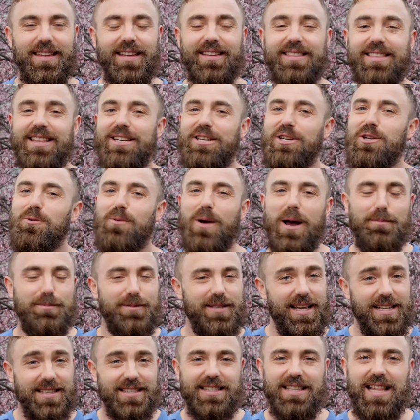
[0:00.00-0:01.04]
The new
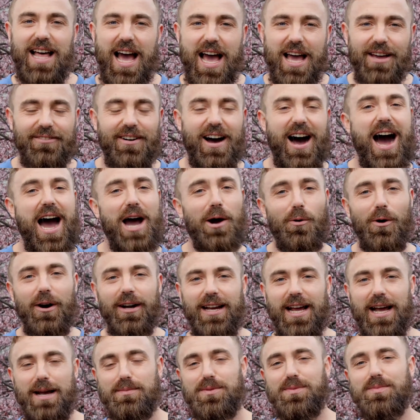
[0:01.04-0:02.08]
website's live,
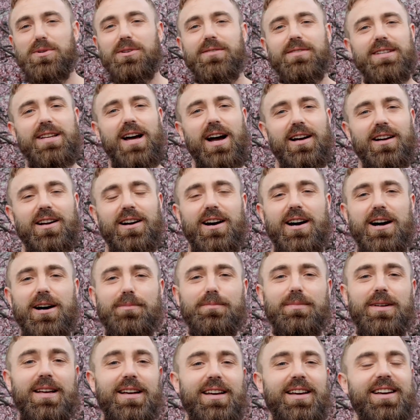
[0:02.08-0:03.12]

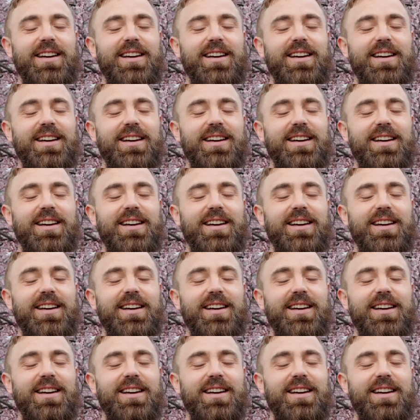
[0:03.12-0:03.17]
iwantabsmovie.com.